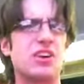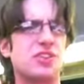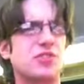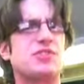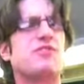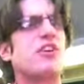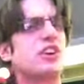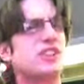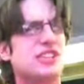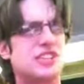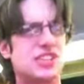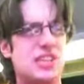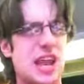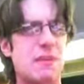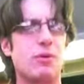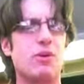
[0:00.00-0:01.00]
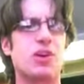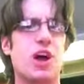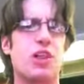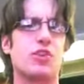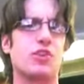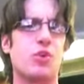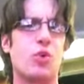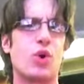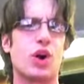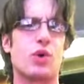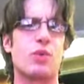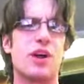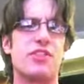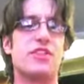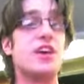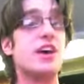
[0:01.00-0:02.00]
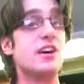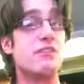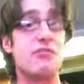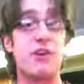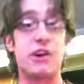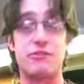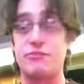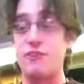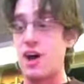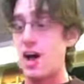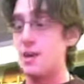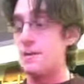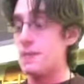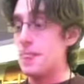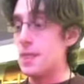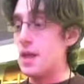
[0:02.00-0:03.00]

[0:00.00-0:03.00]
So it's a very stable color to work with, very fun.